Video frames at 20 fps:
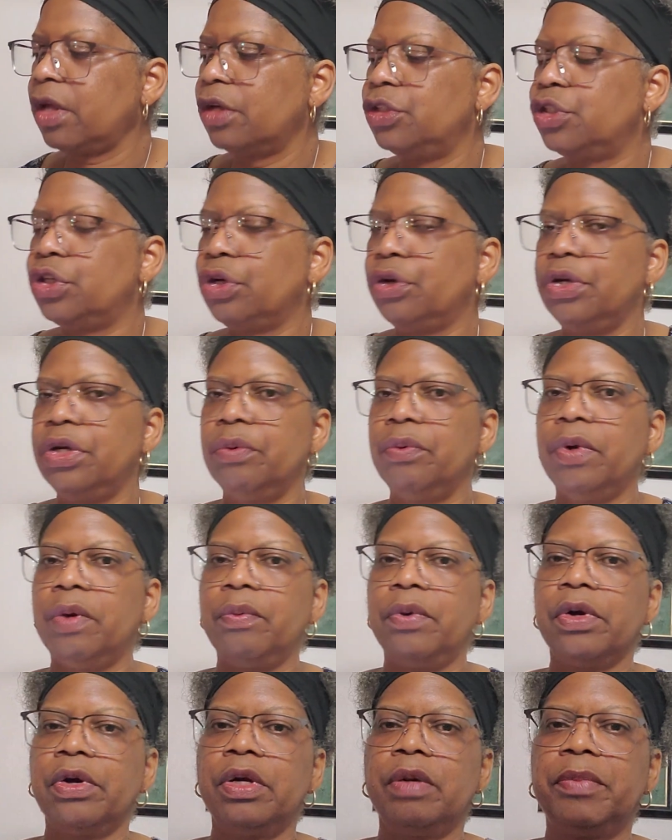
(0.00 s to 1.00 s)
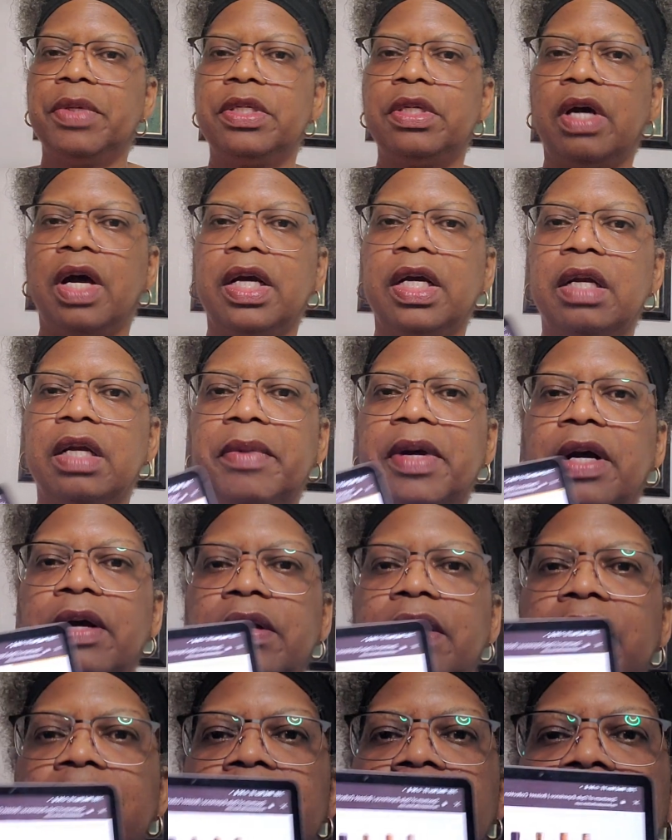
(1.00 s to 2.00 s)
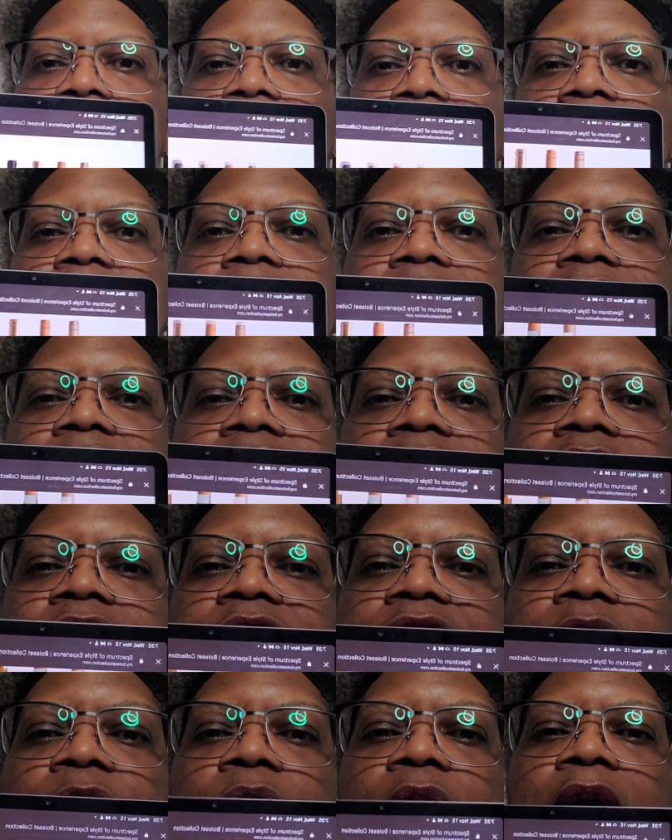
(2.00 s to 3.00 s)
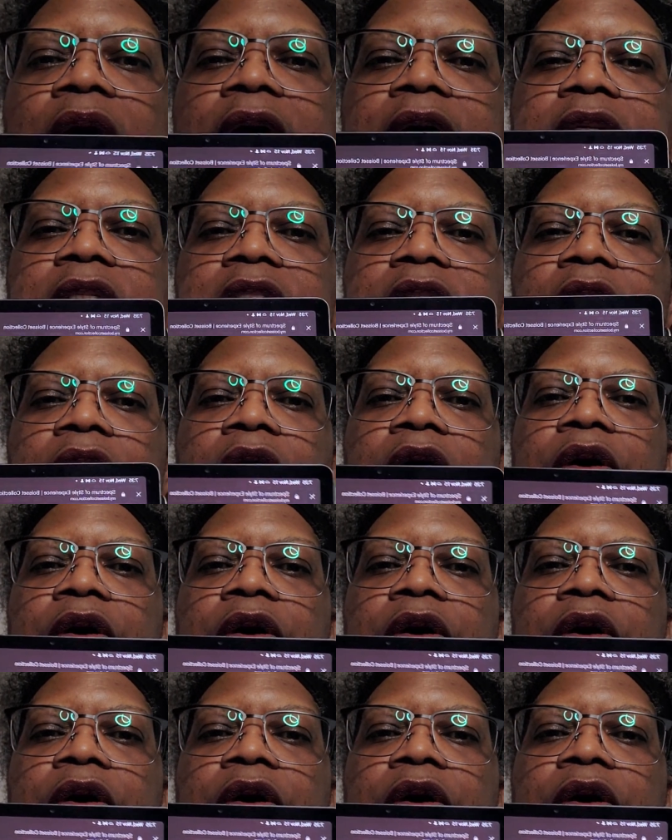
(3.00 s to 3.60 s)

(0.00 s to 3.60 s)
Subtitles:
Show you what we're going to be talking about. 6 different wines.